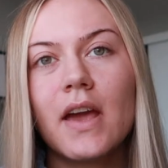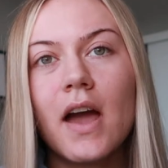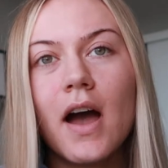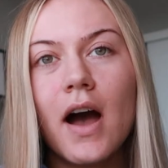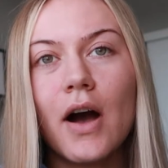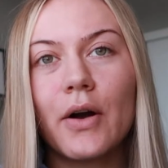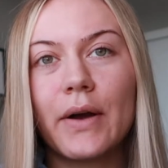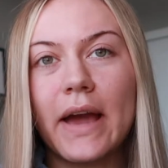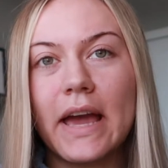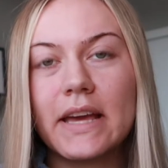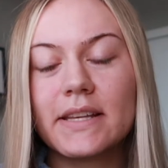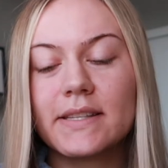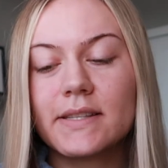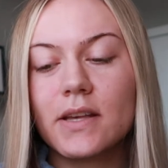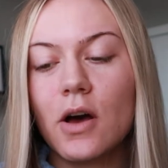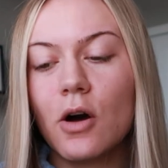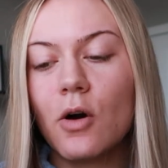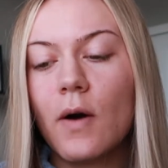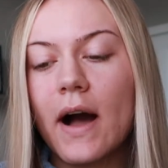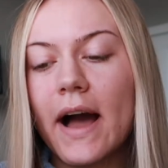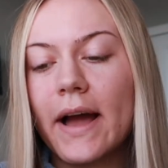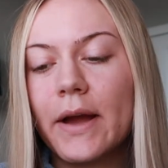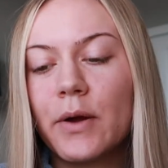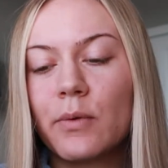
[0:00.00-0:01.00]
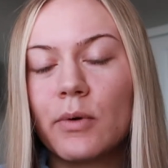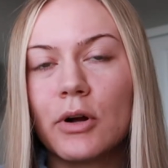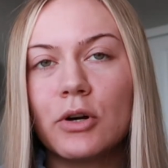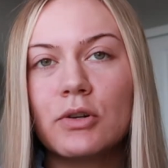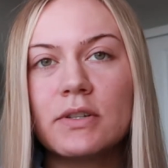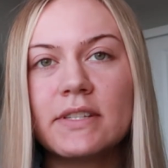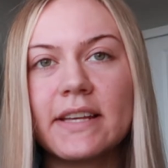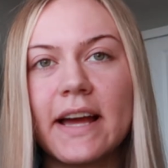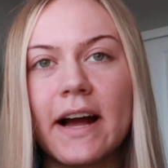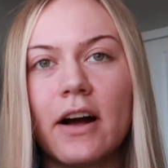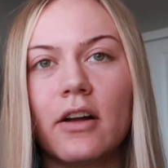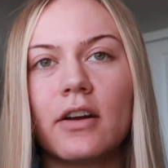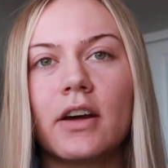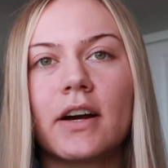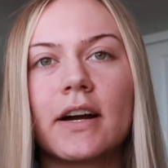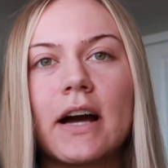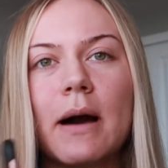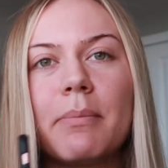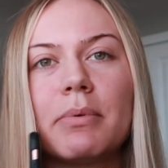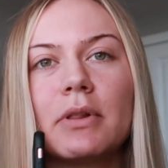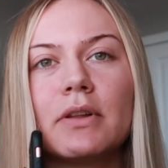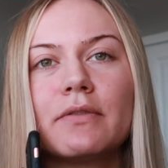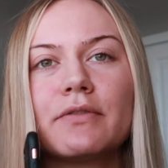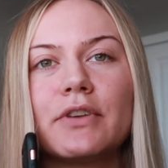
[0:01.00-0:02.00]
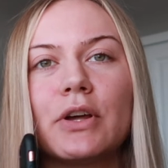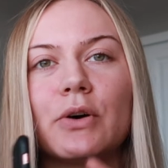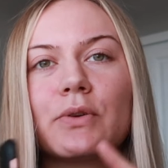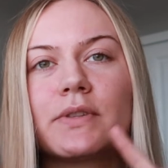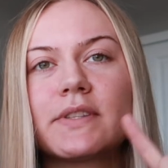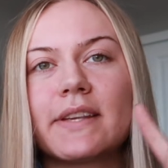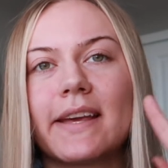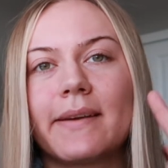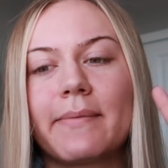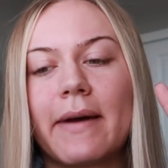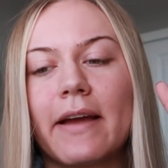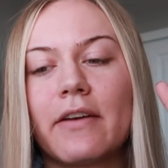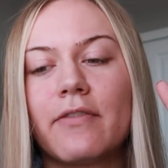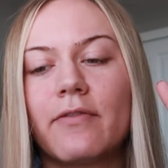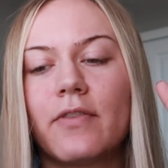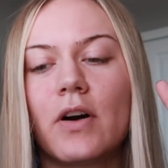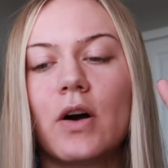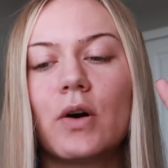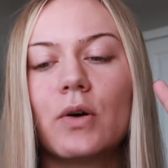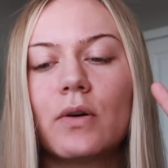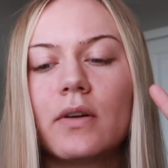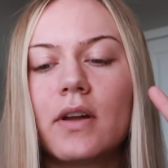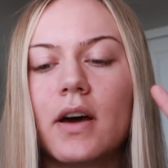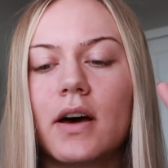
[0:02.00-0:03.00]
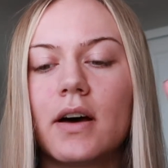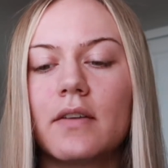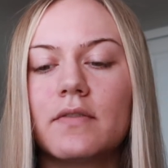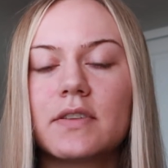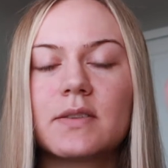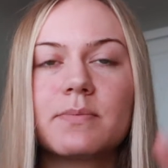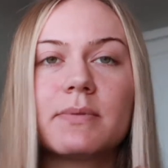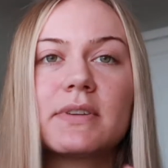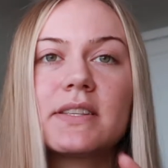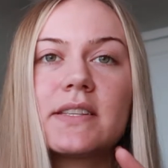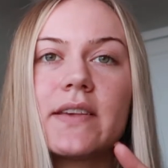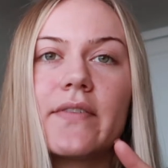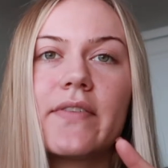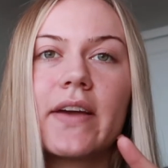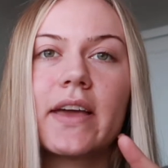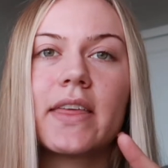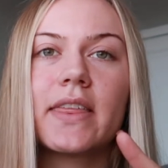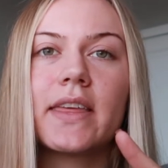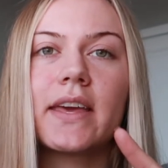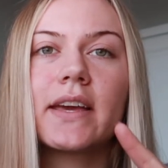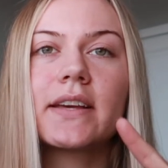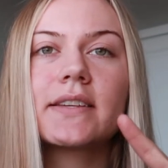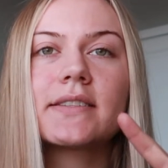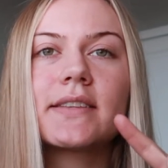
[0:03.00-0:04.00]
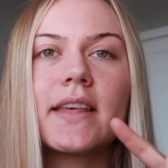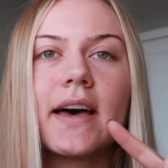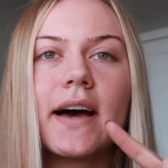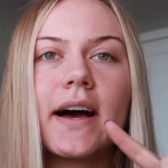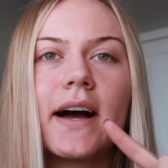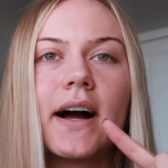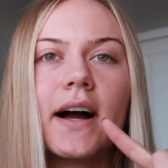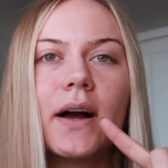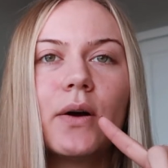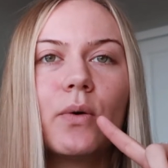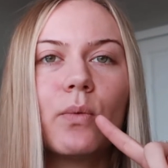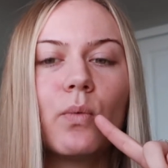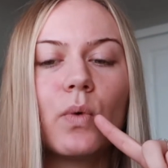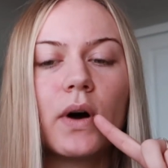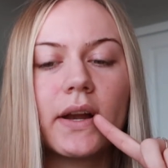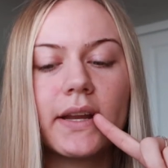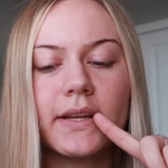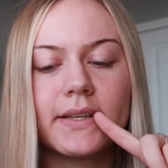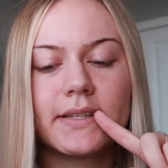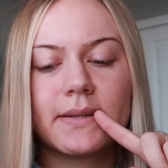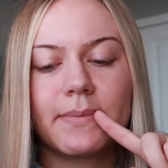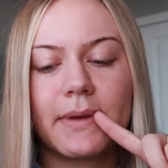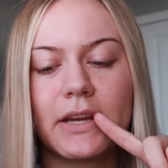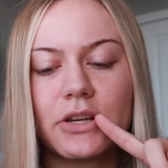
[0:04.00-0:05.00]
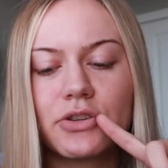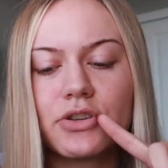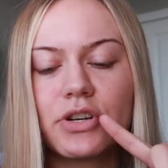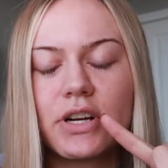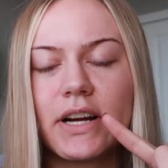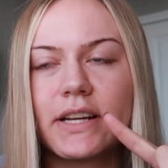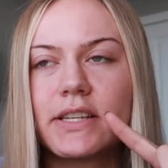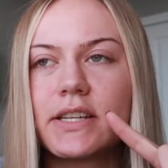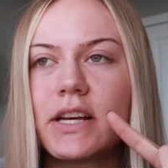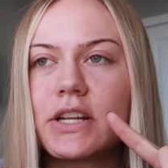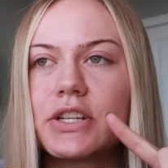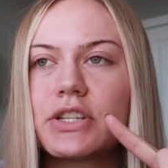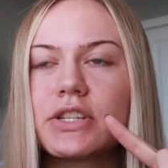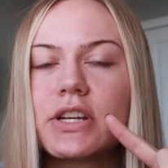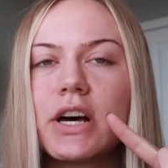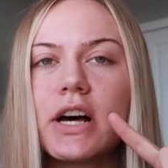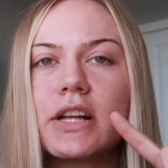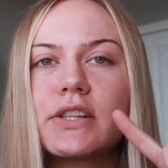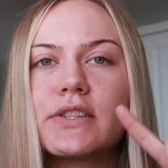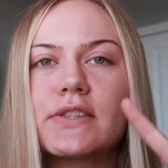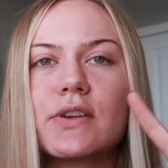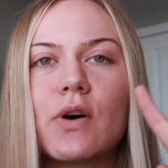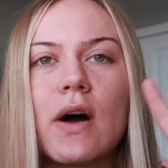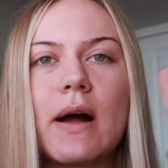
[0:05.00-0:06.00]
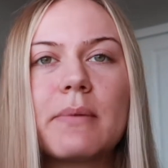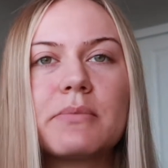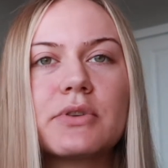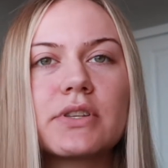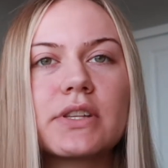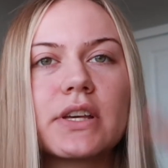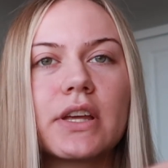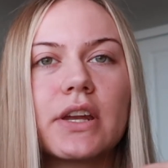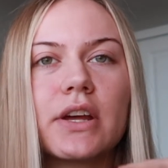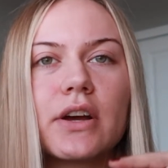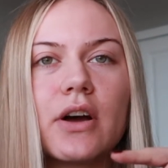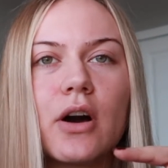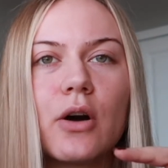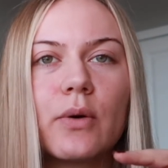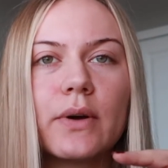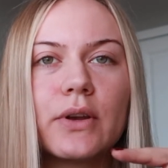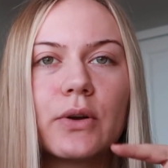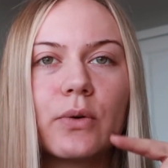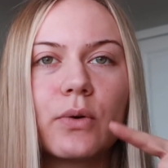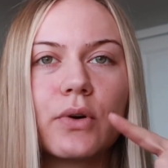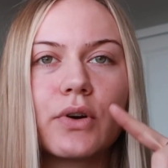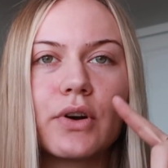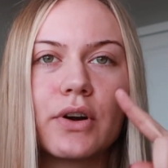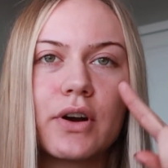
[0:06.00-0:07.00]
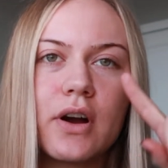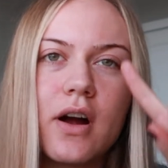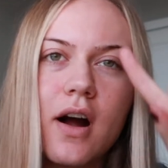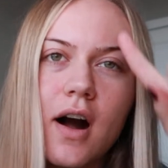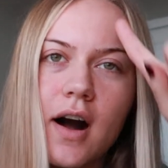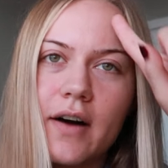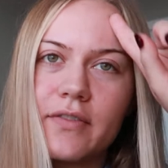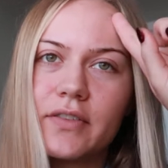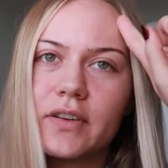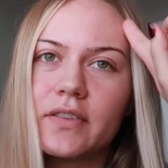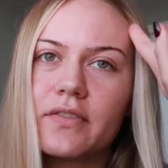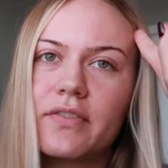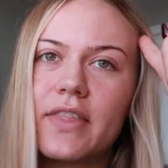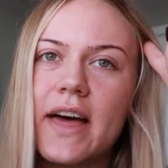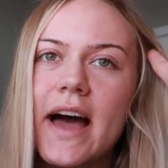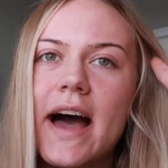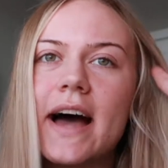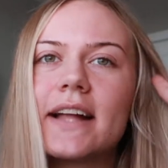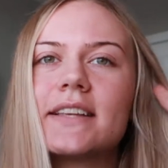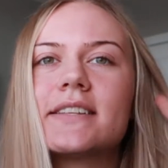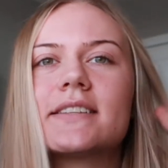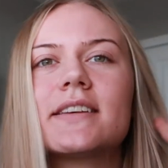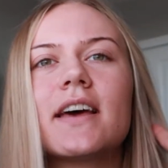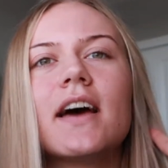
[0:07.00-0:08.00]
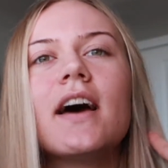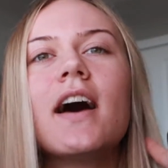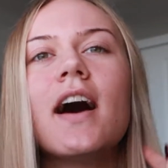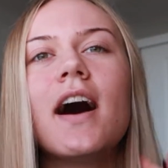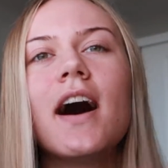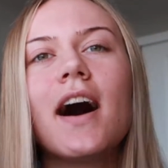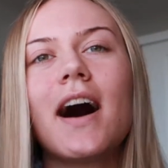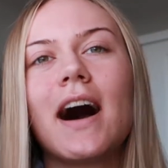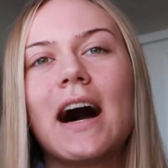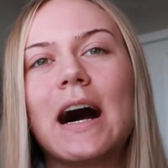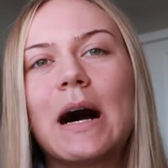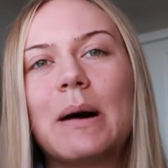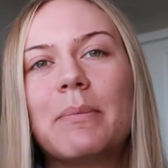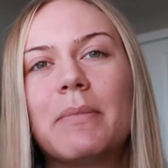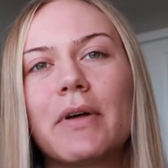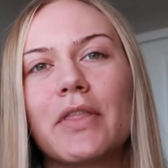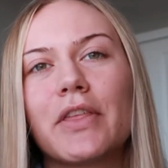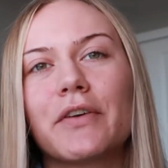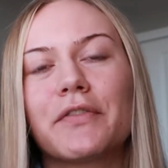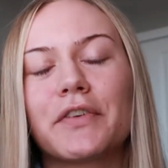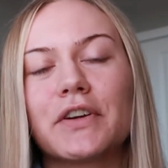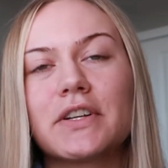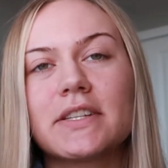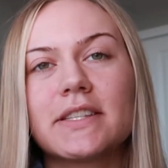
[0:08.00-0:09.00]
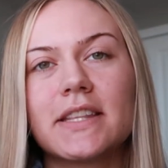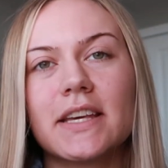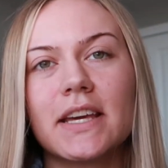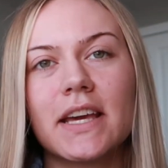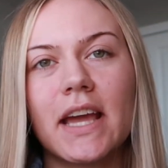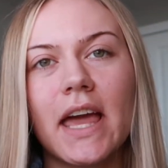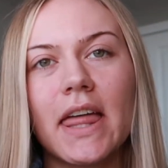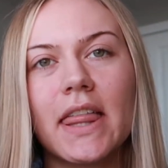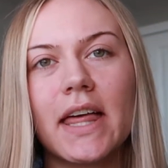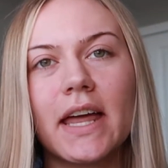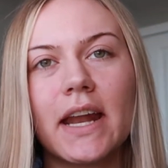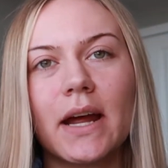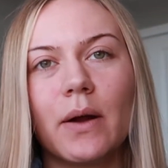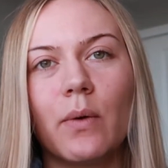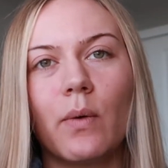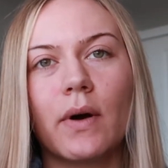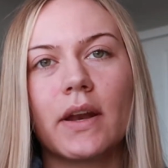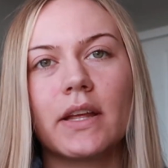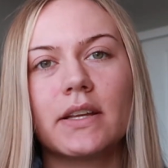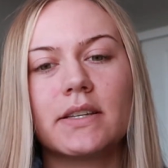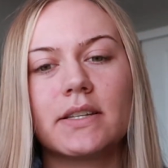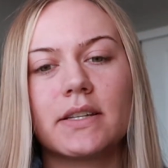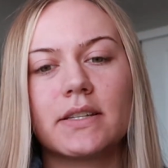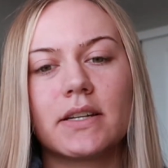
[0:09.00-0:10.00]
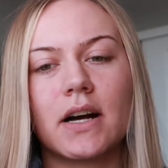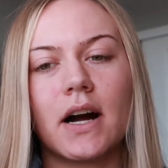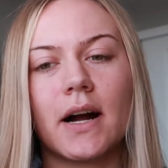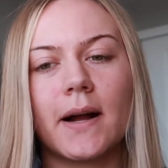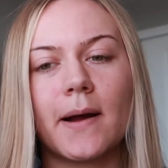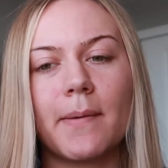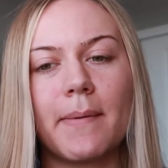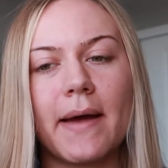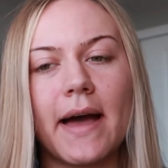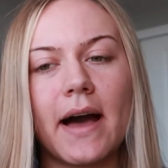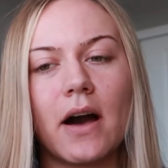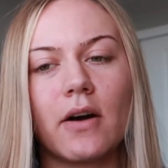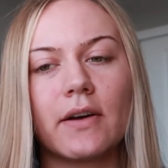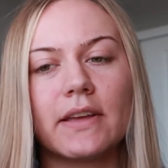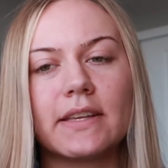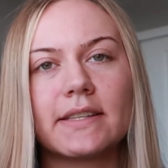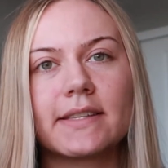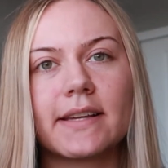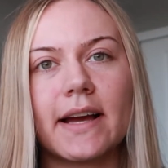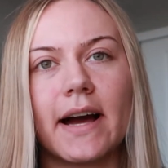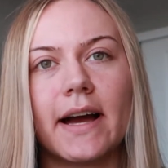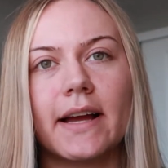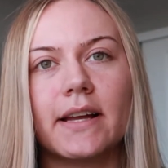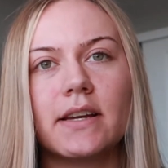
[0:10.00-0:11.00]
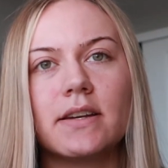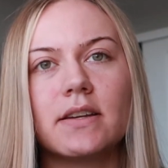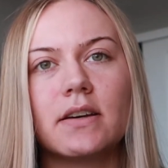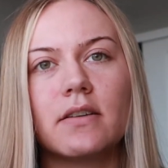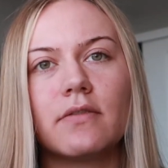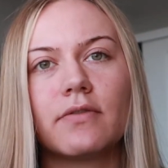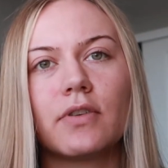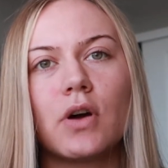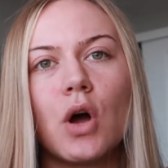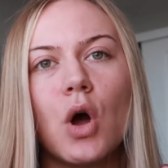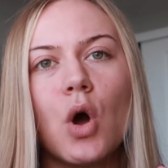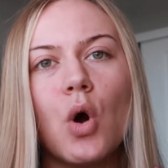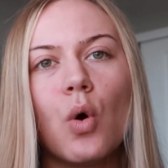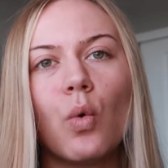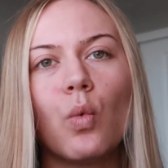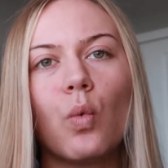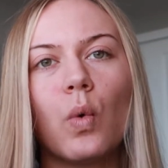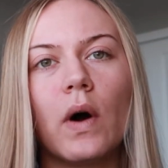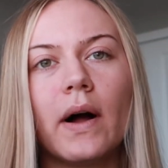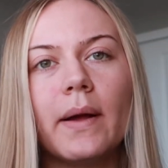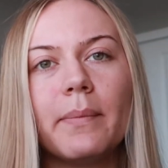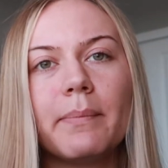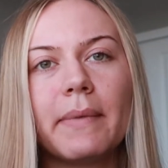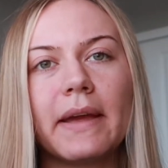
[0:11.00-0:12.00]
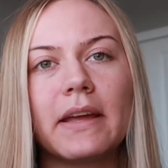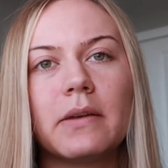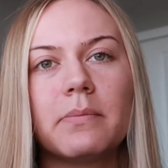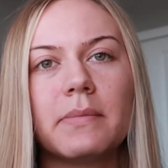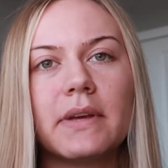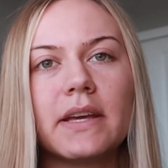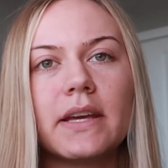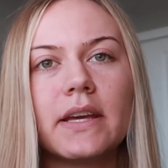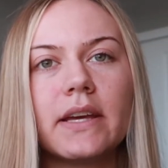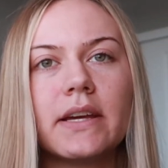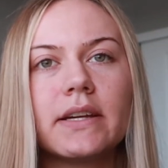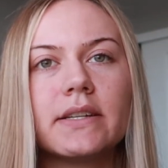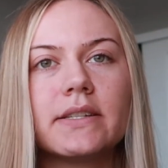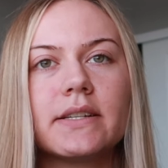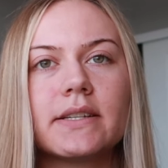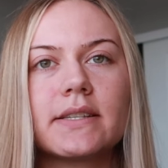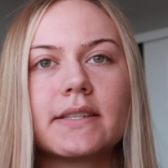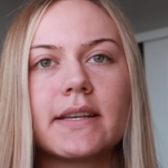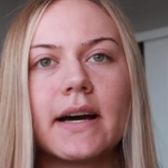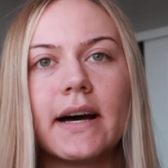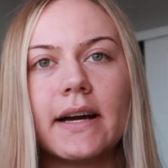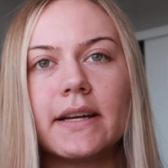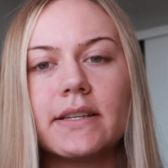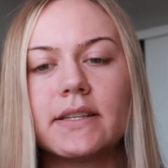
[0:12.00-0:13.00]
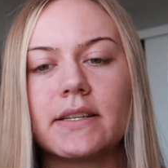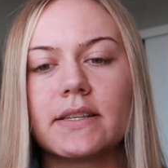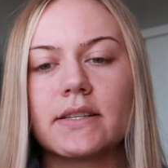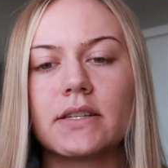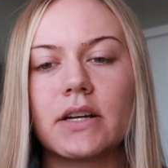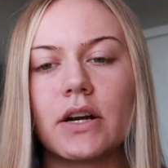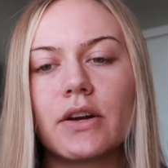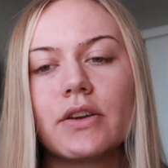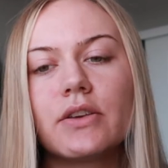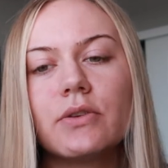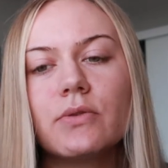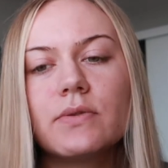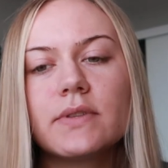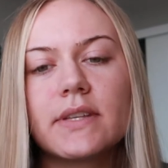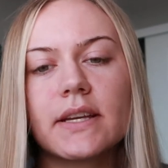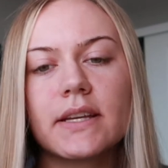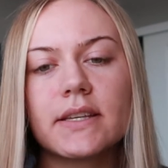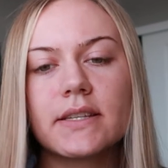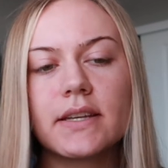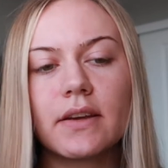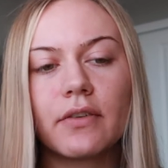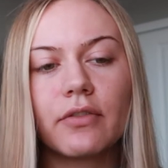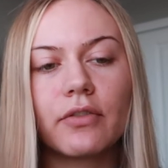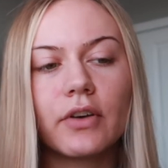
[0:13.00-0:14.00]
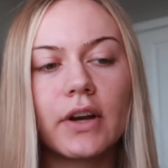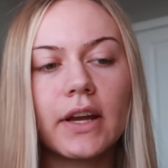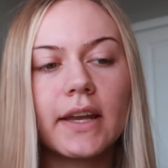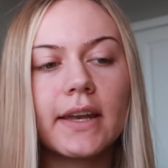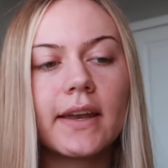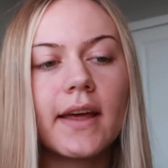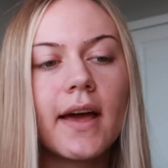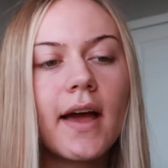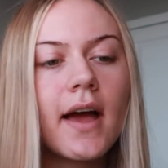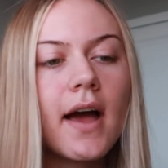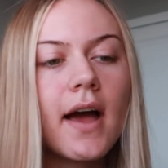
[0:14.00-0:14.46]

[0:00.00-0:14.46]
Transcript: Okay, so I wrote down a couple of notes in my phone of specific things that I wanted to make sure I touched on, so I'm just gonna go in order off of that. The first thing that I wanted to talk about is kind of what made me decide to start using Differin.